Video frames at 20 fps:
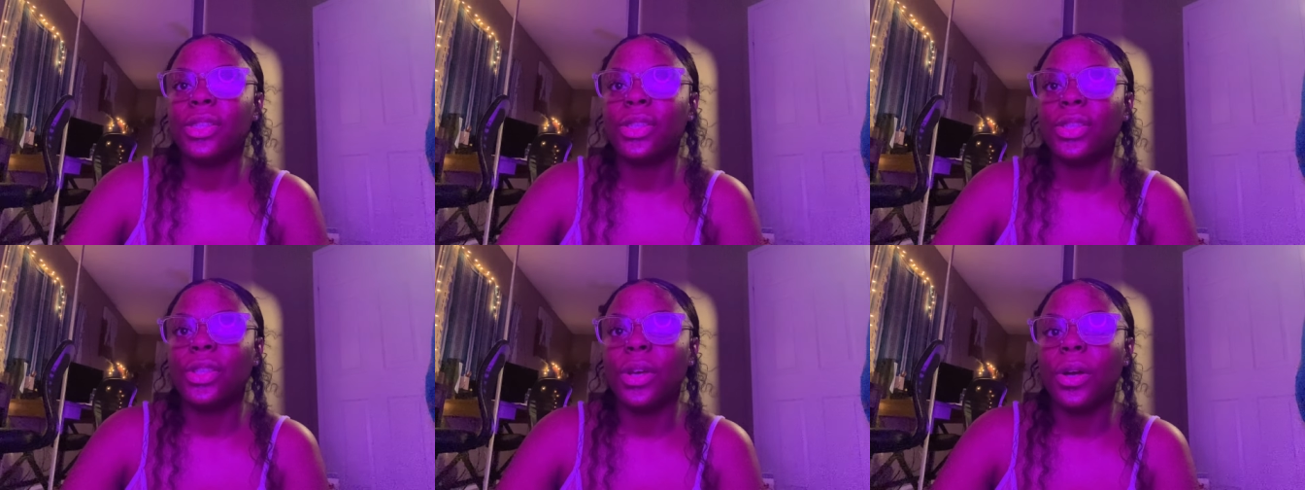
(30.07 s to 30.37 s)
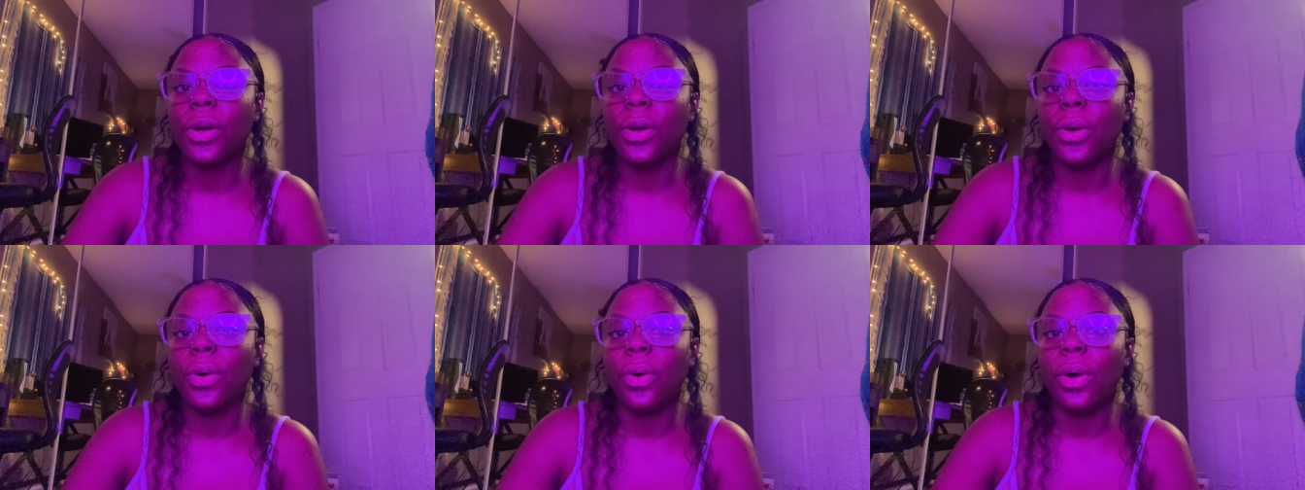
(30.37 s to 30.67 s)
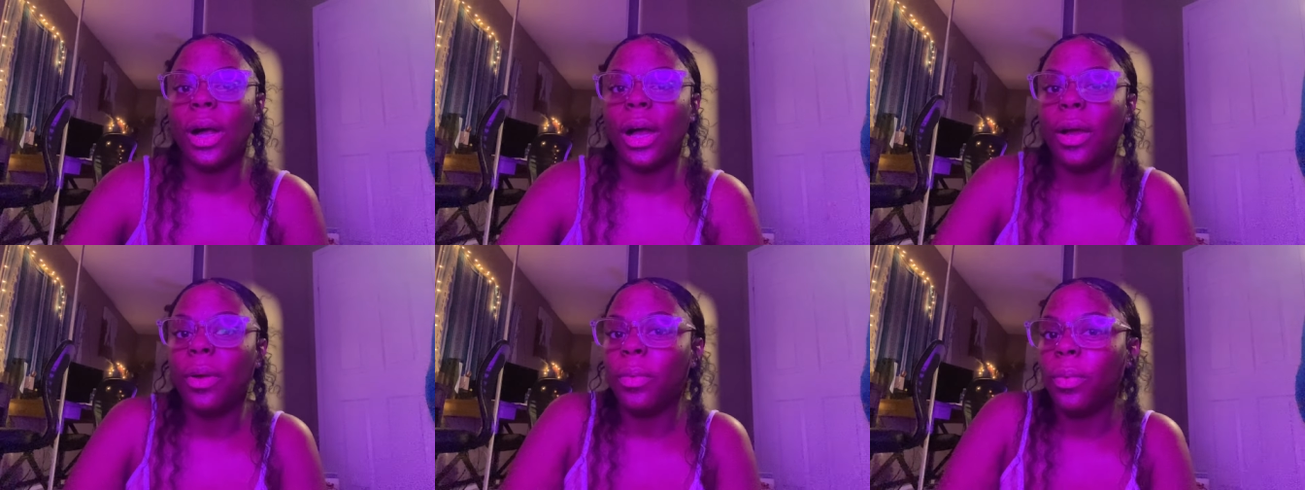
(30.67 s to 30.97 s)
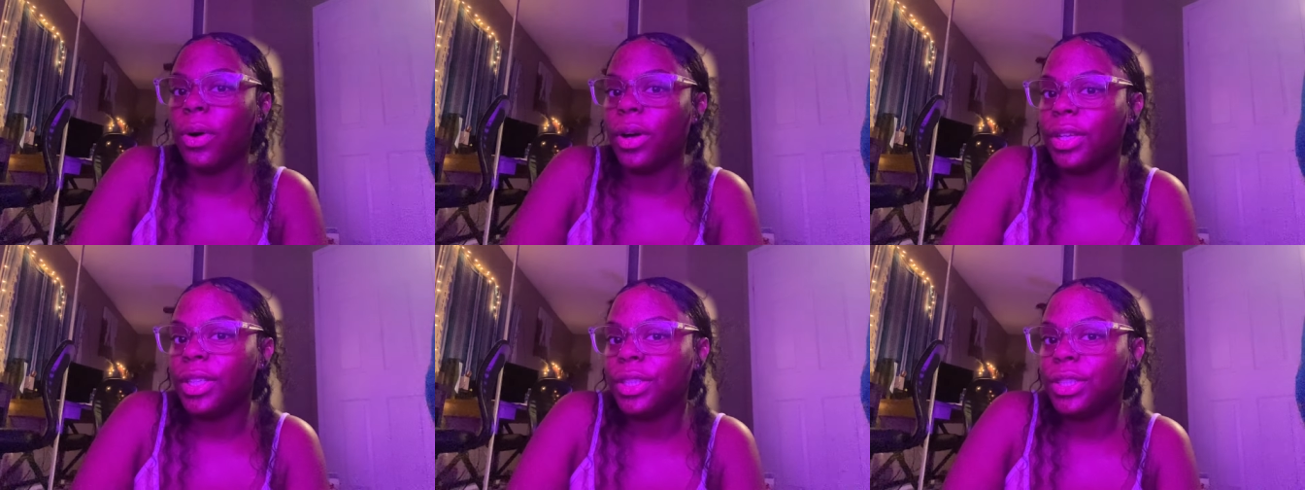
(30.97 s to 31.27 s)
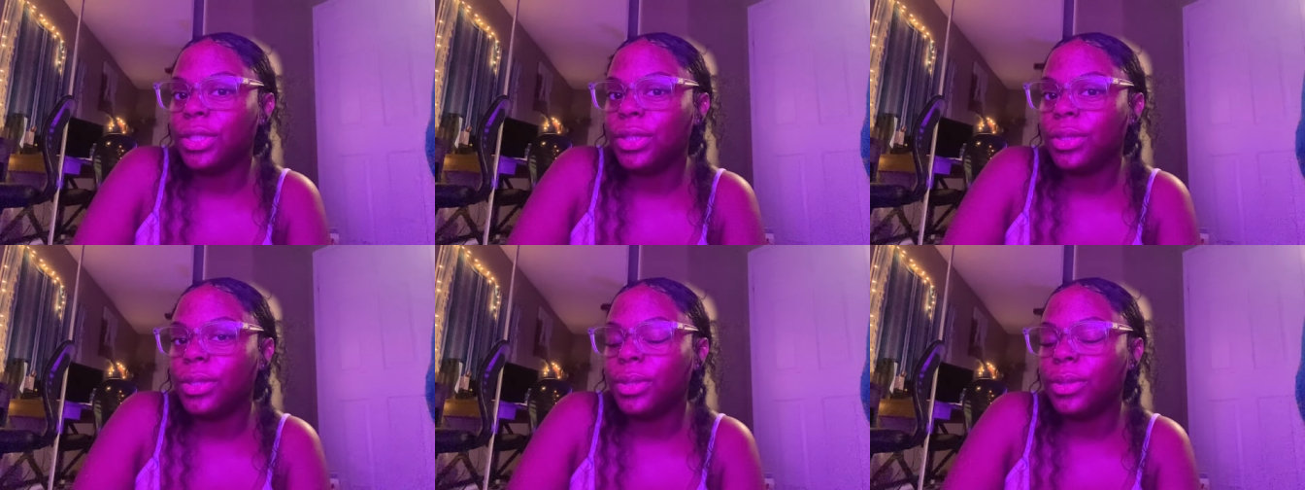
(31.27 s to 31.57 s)
So I want to
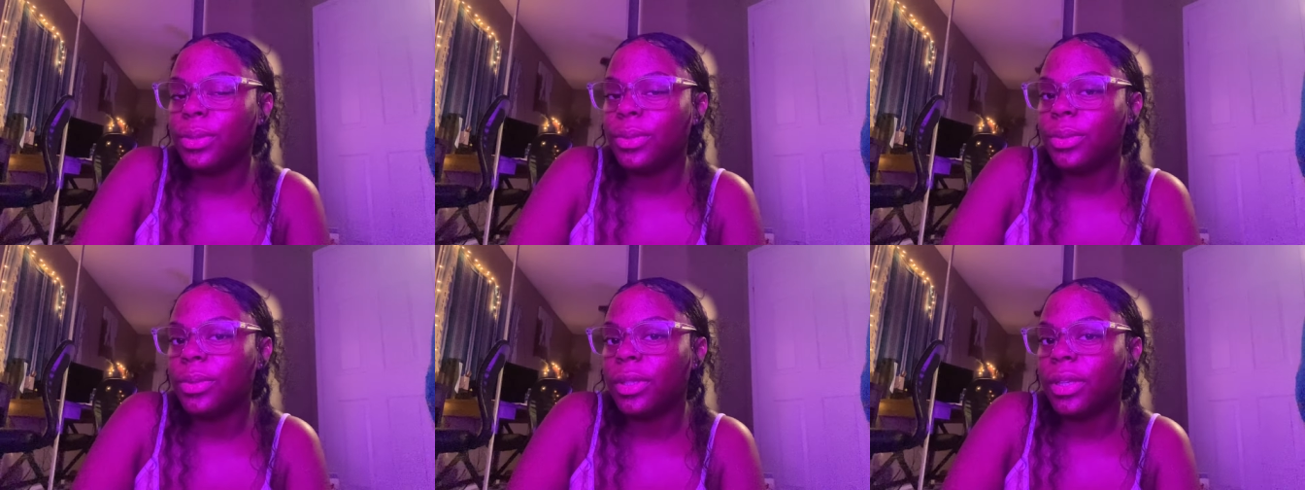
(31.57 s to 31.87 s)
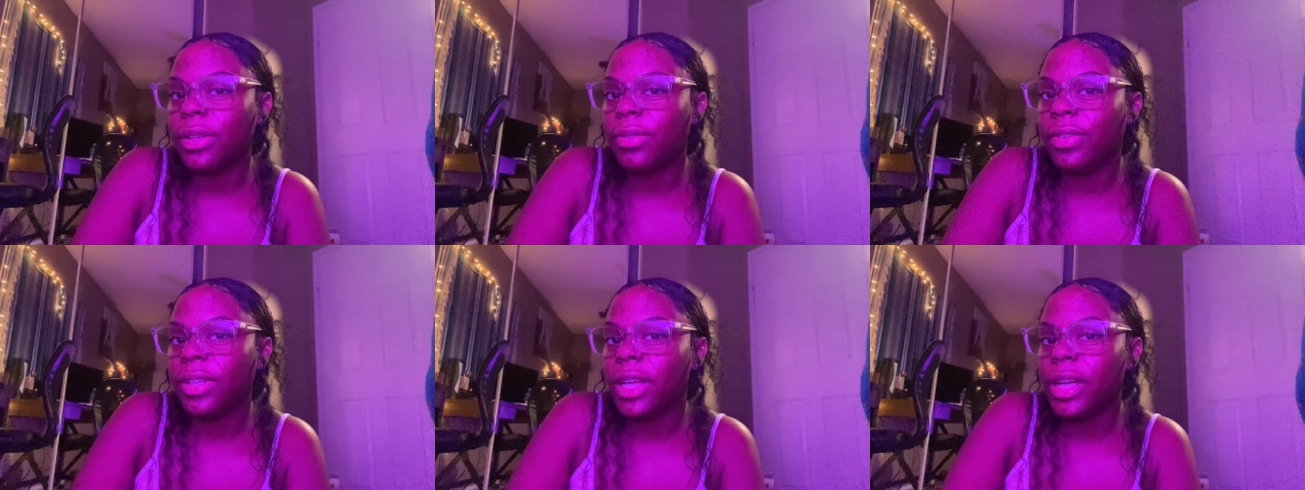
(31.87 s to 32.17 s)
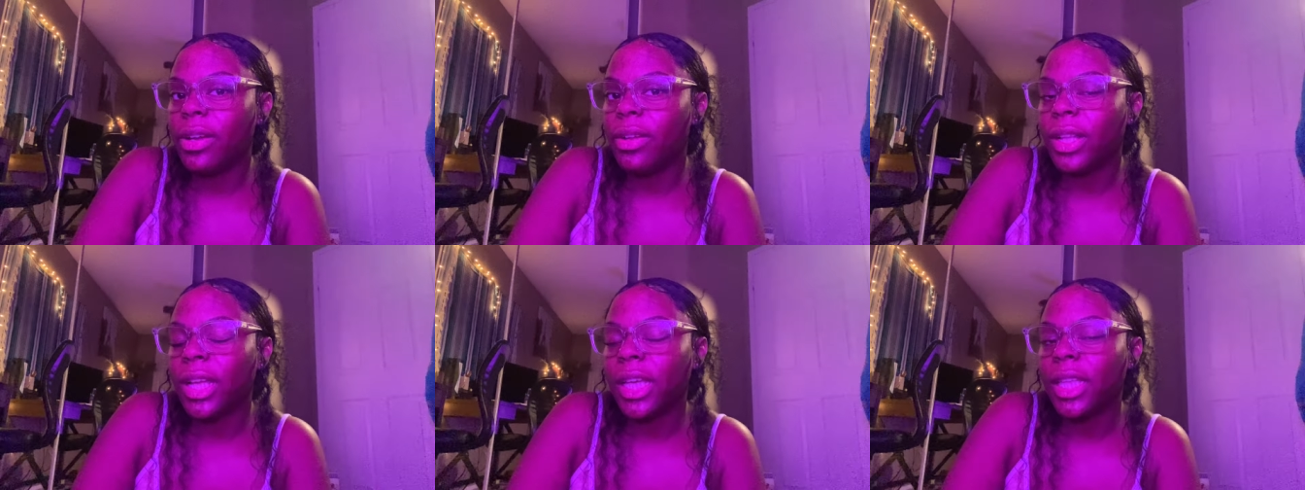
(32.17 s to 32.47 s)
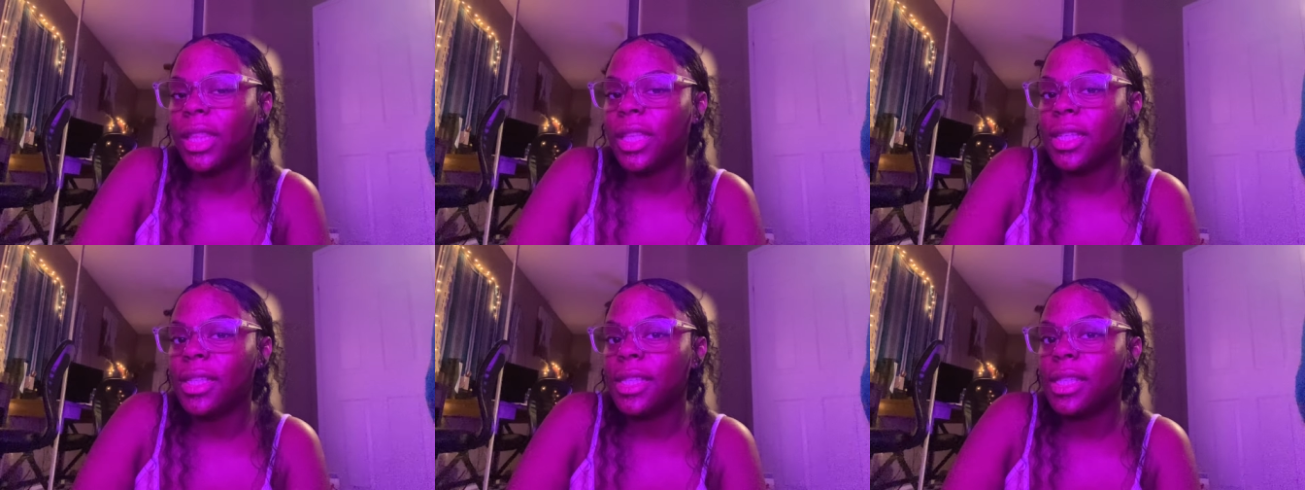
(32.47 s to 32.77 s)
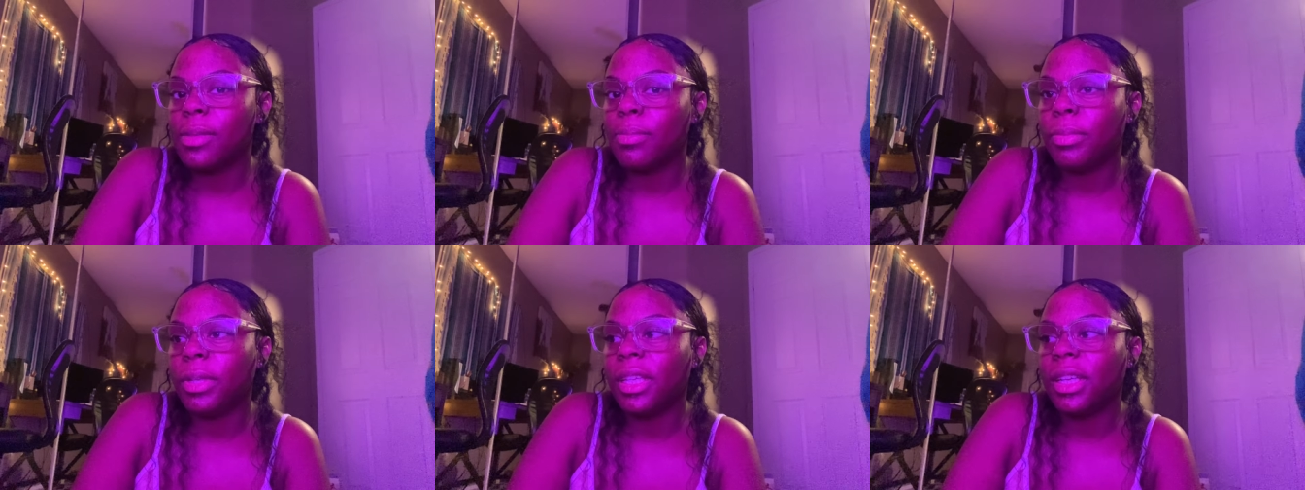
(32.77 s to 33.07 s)
do a video like
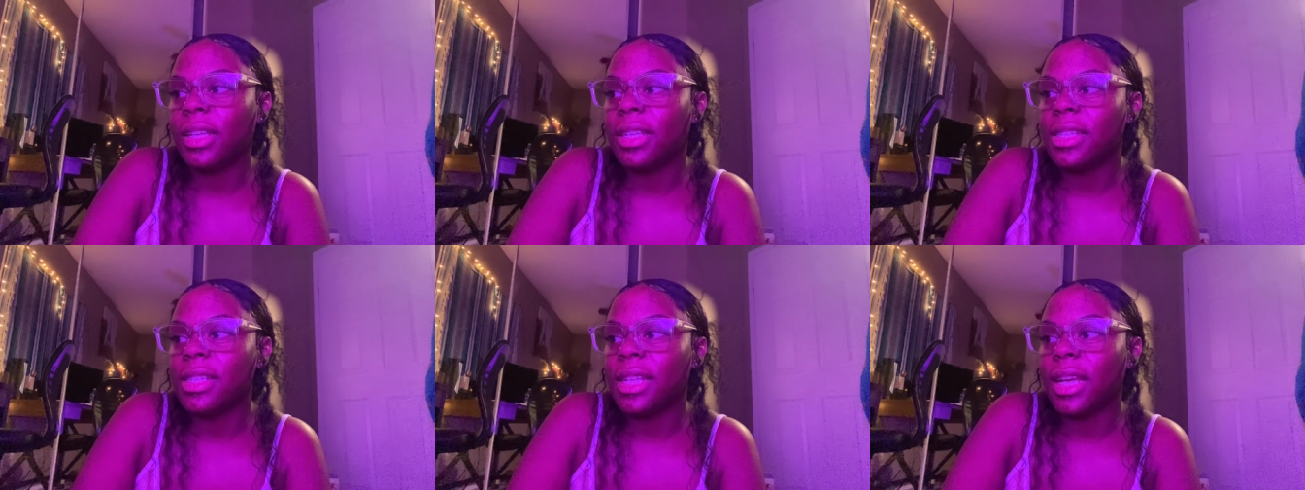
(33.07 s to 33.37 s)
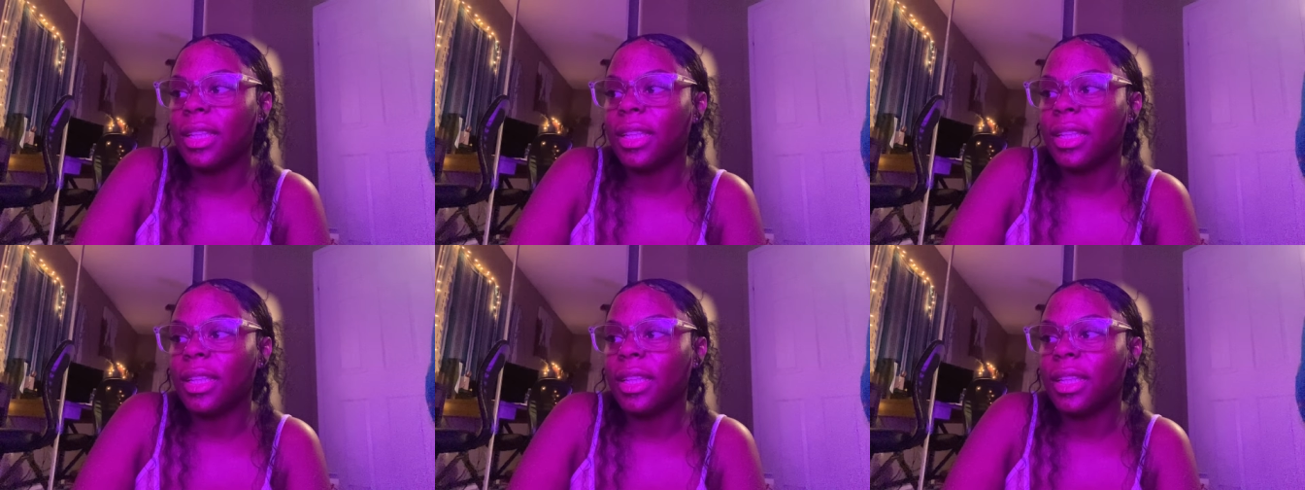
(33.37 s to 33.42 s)
this because I